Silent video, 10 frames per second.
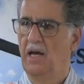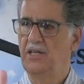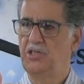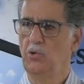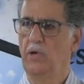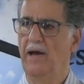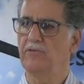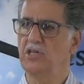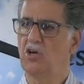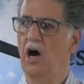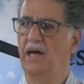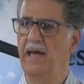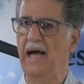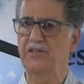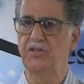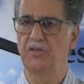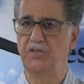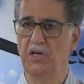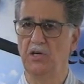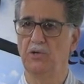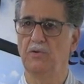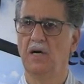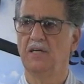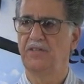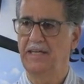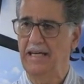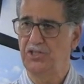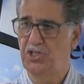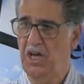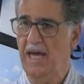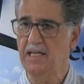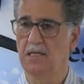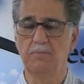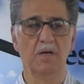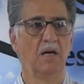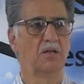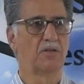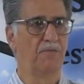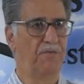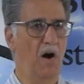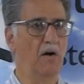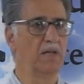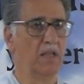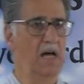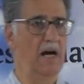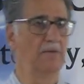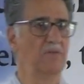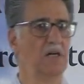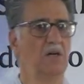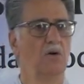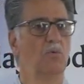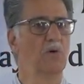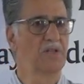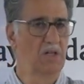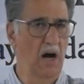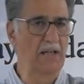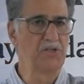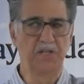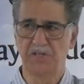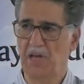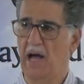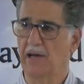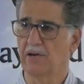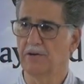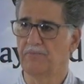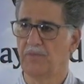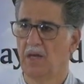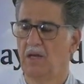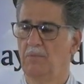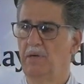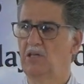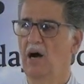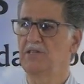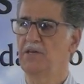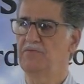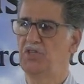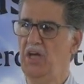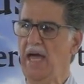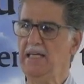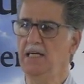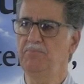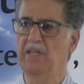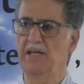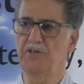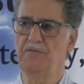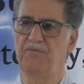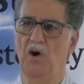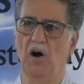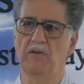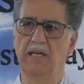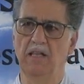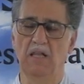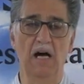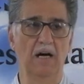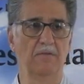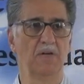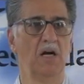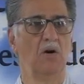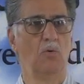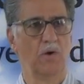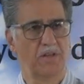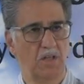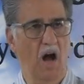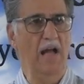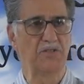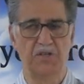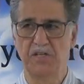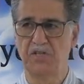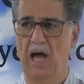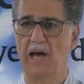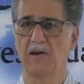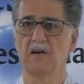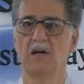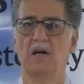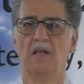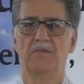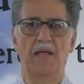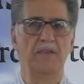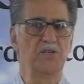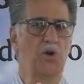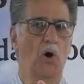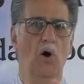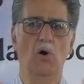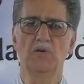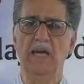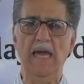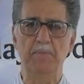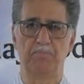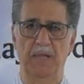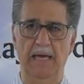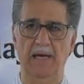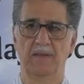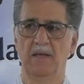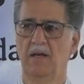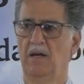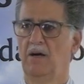and do whatever God has to do to get Jacob to fall in love with God's desire. Because if Jacob doesn't fall in love with God's desire, then this whole game plan